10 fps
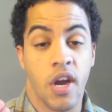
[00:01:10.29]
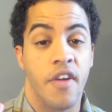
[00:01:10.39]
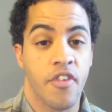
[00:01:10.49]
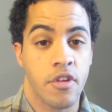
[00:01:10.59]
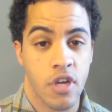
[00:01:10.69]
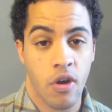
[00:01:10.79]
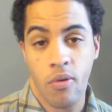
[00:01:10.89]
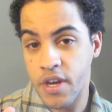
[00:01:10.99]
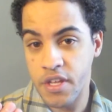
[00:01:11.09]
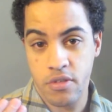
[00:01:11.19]
If you don't
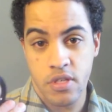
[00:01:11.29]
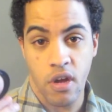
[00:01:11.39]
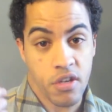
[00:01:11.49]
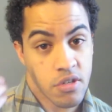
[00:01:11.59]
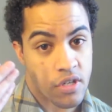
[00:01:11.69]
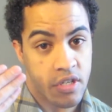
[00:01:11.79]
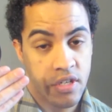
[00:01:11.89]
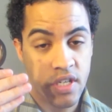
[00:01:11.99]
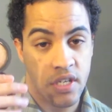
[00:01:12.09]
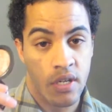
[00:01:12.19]
want to use contour, you
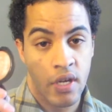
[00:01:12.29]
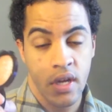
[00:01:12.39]
can